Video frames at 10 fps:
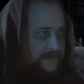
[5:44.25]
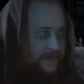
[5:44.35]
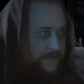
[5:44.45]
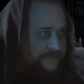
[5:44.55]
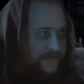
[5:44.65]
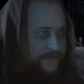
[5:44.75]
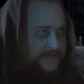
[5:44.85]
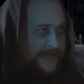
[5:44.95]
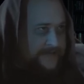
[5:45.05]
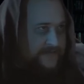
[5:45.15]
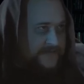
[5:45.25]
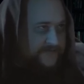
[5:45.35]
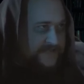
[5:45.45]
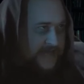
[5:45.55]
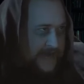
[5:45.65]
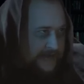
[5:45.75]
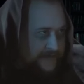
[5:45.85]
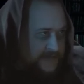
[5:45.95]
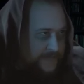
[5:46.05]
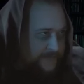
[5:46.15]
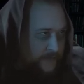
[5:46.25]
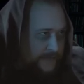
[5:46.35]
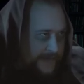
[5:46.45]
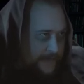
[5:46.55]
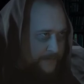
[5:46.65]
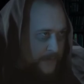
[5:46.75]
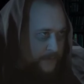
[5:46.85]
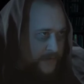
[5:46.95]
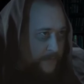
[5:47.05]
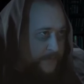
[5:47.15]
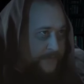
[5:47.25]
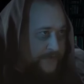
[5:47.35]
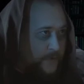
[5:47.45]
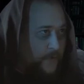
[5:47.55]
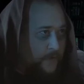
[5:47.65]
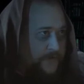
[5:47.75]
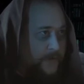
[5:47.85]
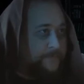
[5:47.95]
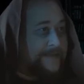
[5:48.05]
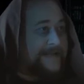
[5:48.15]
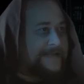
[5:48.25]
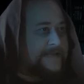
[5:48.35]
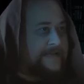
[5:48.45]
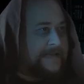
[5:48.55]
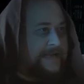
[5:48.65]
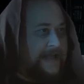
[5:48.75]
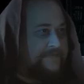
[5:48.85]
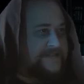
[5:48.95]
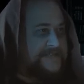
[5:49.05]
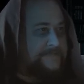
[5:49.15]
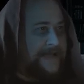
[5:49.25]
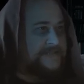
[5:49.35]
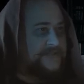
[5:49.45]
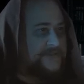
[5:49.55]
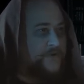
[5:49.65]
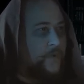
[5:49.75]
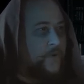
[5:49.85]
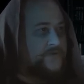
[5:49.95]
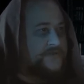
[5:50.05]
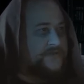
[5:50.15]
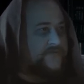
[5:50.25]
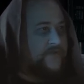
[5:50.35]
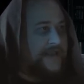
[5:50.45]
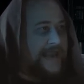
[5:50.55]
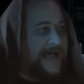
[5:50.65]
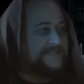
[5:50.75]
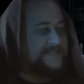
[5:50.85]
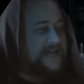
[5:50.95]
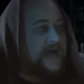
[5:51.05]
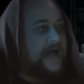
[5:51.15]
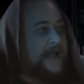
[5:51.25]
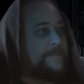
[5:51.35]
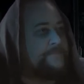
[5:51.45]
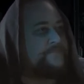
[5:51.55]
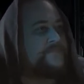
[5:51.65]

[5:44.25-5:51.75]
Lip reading: There were a few seconds of silence before Leopold opened the door and obediently left his master's quarters for the last time.